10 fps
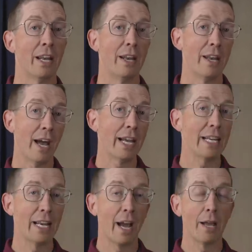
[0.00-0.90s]

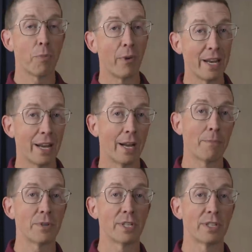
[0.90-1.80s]

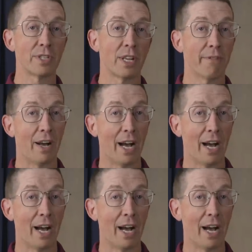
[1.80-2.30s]
99.9% of the stuff